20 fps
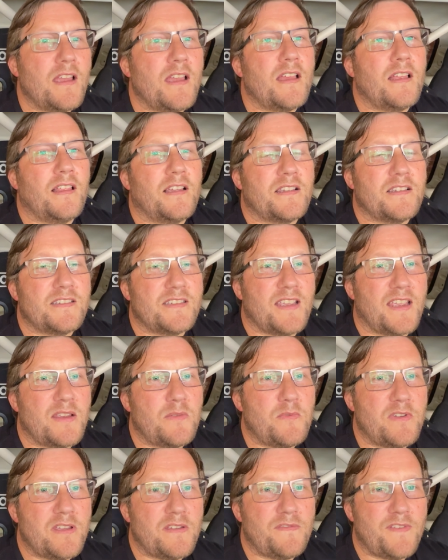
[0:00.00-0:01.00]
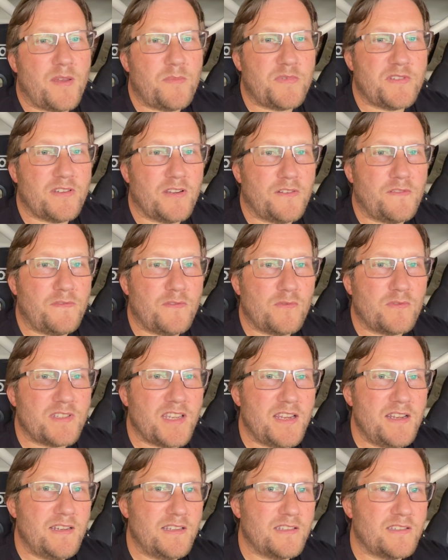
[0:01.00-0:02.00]
Like I say, with episode
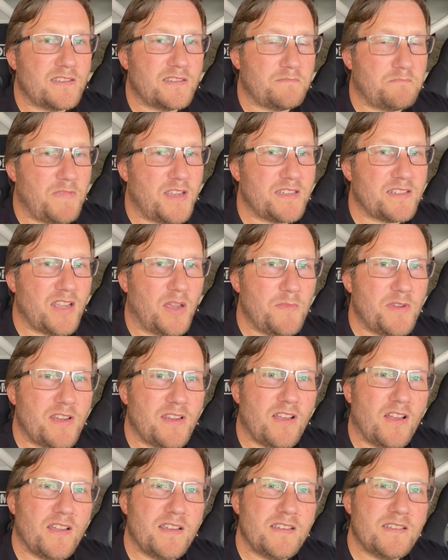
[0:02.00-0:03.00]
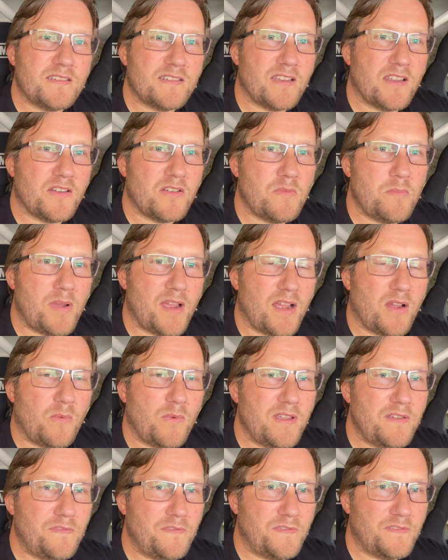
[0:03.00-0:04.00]
14, it's coming, guys, so bear
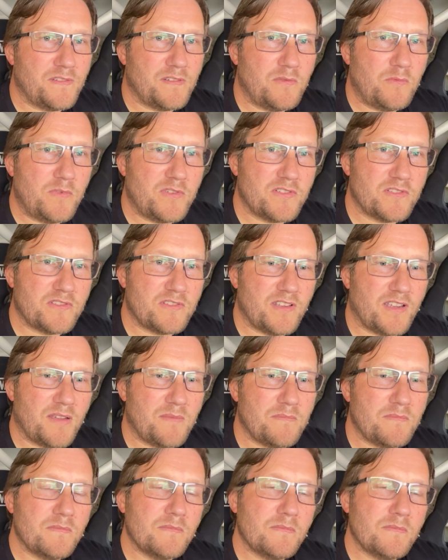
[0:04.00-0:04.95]
with. We just got